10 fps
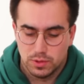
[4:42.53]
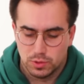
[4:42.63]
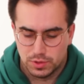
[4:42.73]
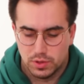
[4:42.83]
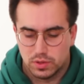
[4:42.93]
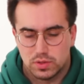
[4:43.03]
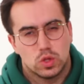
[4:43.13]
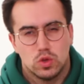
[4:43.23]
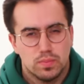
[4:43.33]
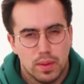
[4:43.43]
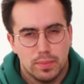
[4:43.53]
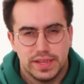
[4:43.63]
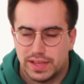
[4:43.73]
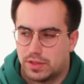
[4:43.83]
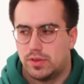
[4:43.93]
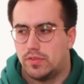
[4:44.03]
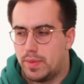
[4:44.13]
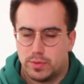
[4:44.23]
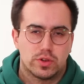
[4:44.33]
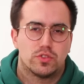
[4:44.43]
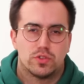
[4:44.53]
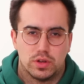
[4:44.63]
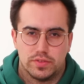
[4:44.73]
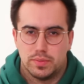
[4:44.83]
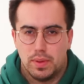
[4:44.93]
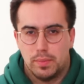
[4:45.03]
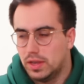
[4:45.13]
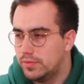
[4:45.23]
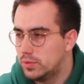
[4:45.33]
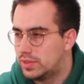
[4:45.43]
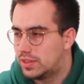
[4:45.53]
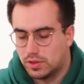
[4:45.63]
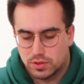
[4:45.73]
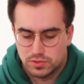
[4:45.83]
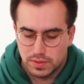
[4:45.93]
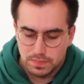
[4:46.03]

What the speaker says: Also not too bubbly. I guess you have a bit more control over the bubble level with the SodaStream.